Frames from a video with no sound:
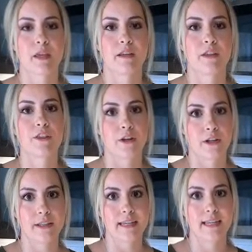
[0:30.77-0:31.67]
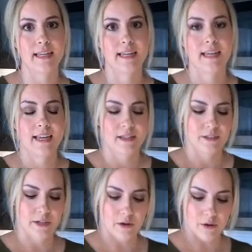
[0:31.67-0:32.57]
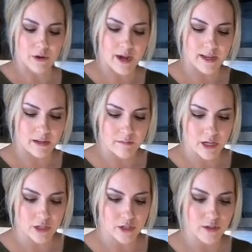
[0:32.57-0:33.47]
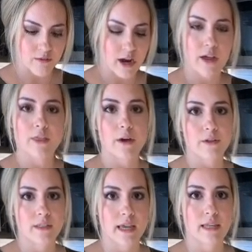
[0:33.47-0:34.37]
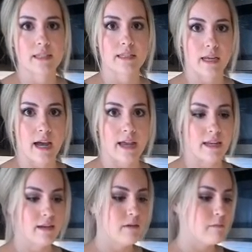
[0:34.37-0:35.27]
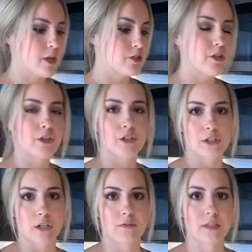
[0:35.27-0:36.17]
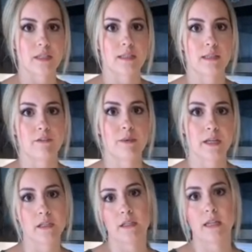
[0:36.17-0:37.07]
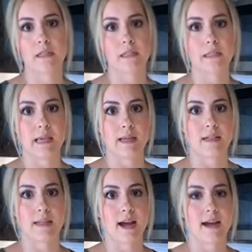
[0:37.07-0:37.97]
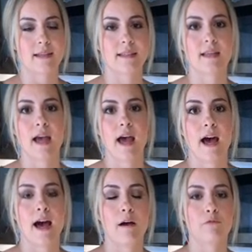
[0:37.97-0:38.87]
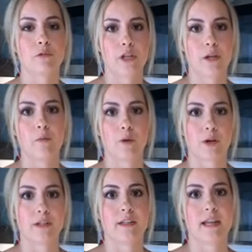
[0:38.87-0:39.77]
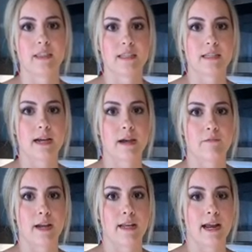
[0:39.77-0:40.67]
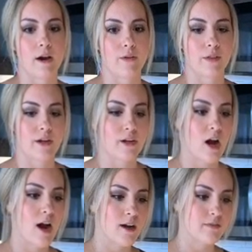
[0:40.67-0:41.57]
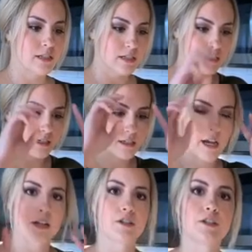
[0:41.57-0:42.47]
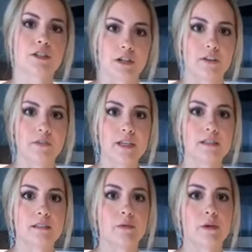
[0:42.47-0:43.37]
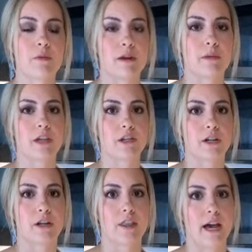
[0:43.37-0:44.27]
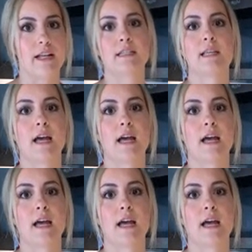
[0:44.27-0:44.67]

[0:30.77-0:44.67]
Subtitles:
thoroughly. So go ahead and make sure you've got those things done. Make sure your surfaces have been cleaned and sanitized. Really important at this time right now. They're an often touched surface, so we want to make sure that